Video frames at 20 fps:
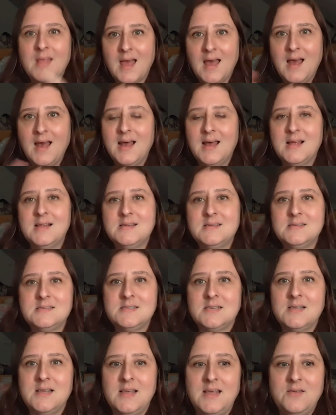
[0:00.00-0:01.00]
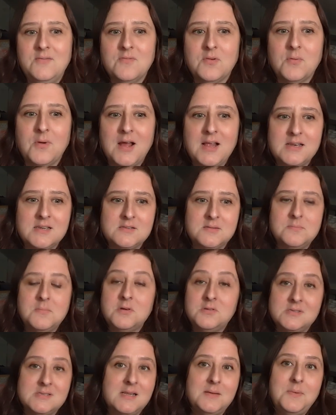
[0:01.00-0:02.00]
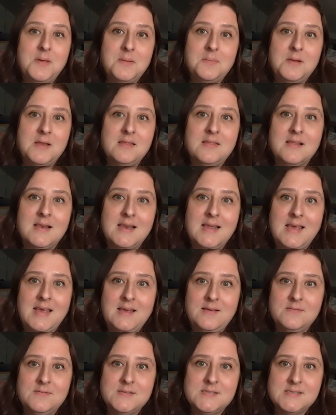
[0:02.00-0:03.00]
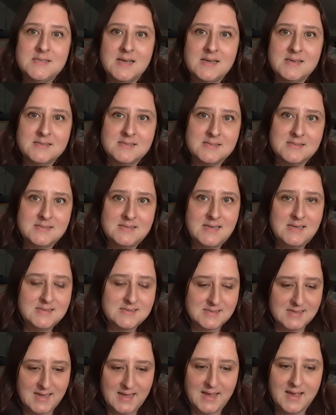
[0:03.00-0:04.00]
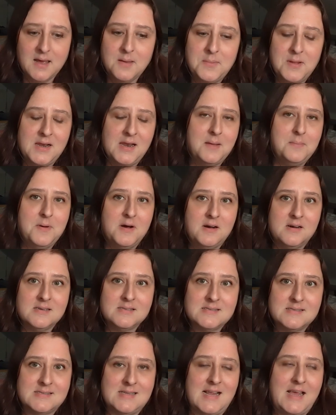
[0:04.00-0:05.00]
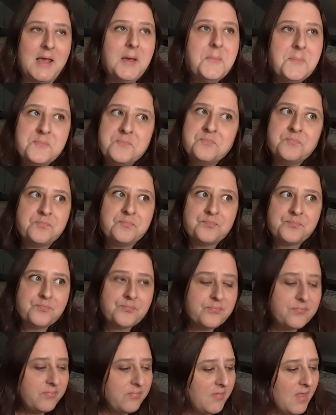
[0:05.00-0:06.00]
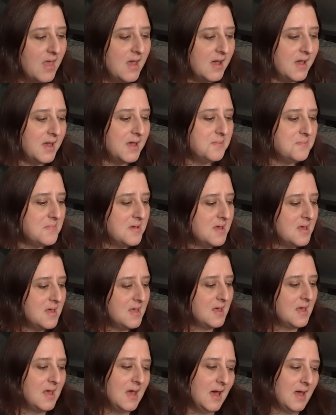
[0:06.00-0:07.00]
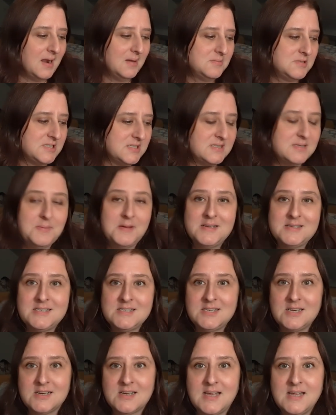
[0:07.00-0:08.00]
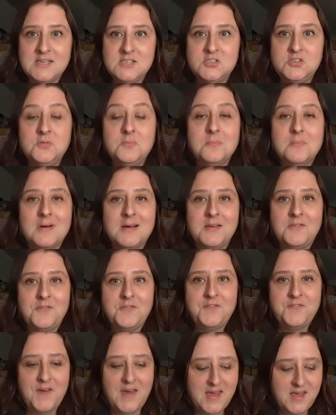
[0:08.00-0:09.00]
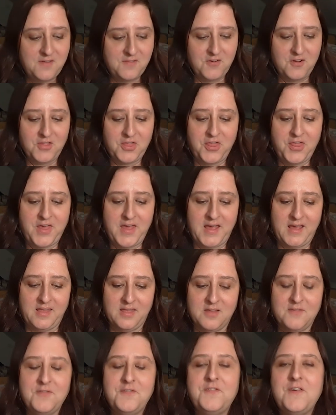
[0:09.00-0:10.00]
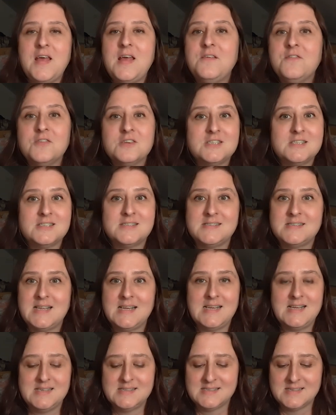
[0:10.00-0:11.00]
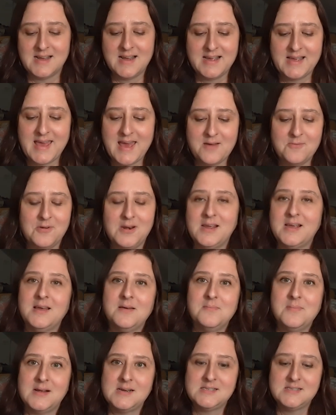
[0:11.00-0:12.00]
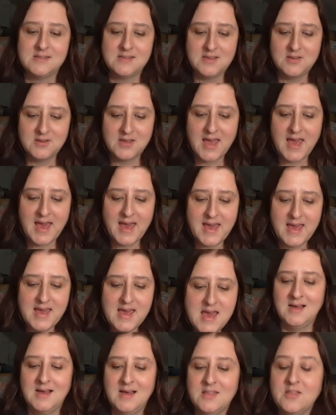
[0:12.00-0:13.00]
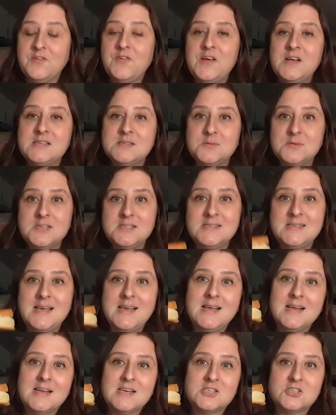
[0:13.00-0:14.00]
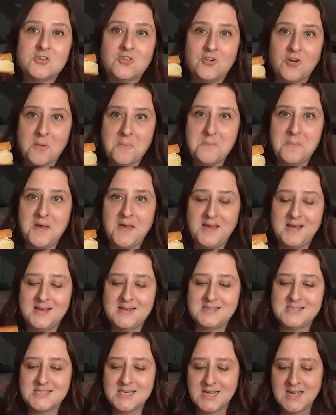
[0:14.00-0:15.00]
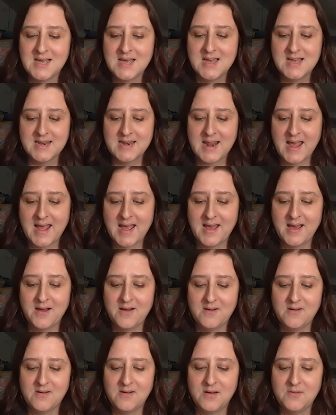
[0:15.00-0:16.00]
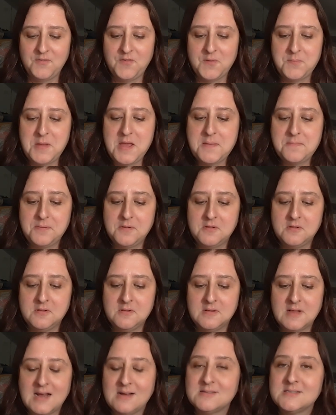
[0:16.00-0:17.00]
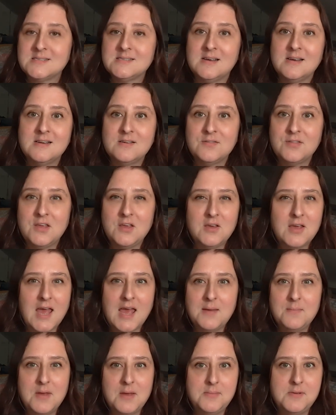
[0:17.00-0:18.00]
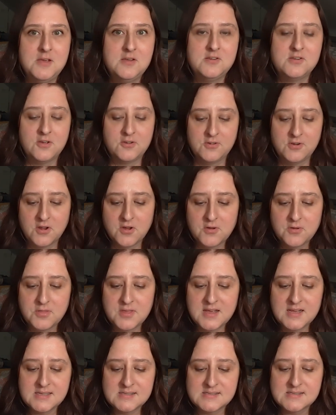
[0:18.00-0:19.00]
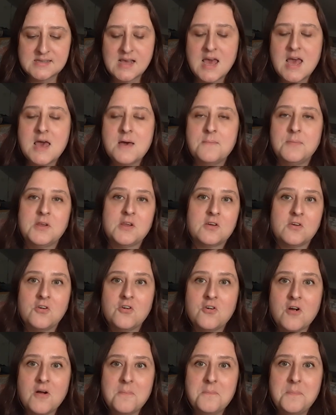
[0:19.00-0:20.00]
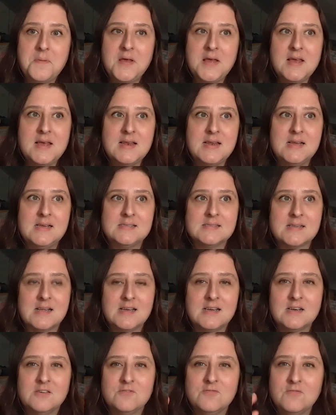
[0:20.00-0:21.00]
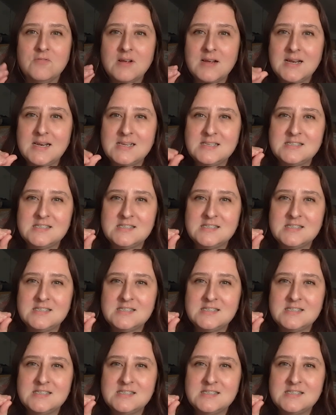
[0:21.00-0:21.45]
and in Rwanda, mostly people eat the leaves as a seasoning, a bit like parsley. Um, and I'm just about to tuck into my favourite thing, the favouritest things that I get when I come back to the UK. Uh, the first one is the English crumpet. Now, for people outside of the UK, maybe you don't know this, but a crumpet is like a really